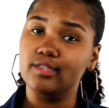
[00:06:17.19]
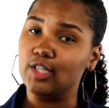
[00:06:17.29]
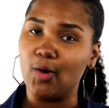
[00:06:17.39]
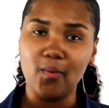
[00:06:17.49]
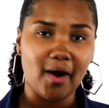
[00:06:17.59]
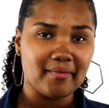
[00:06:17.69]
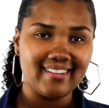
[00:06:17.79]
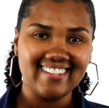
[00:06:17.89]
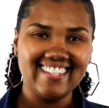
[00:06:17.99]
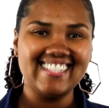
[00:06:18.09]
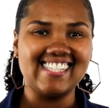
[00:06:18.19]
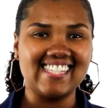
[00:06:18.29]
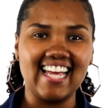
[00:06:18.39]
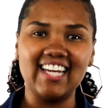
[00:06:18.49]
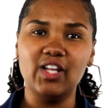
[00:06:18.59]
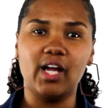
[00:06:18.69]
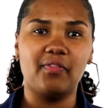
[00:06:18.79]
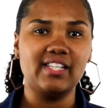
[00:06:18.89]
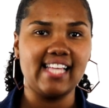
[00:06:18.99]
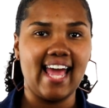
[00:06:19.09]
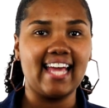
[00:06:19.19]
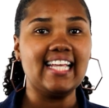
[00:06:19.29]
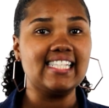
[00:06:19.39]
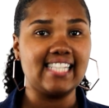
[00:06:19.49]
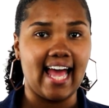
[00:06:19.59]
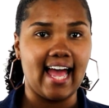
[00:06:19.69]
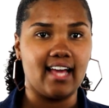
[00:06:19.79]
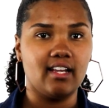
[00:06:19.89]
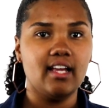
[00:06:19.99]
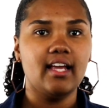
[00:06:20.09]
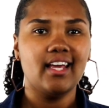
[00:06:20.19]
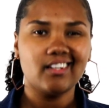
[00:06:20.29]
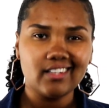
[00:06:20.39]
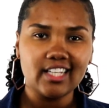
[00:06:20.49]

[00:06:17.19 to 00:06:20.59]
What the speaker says: don't worry, just take a look at the tag inside. It'll